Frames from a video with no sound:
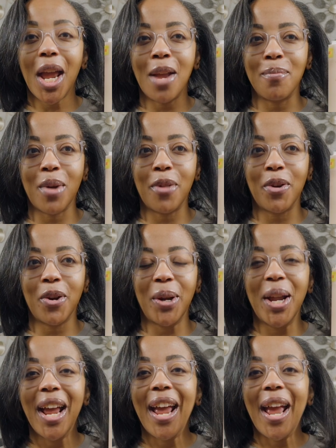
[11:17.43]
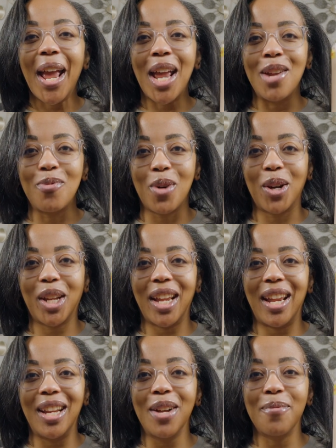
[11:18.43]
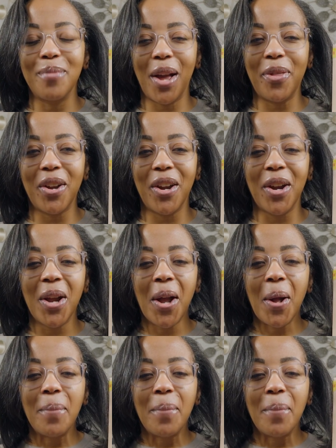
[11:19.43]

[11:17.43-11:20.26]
a mother, a working mother.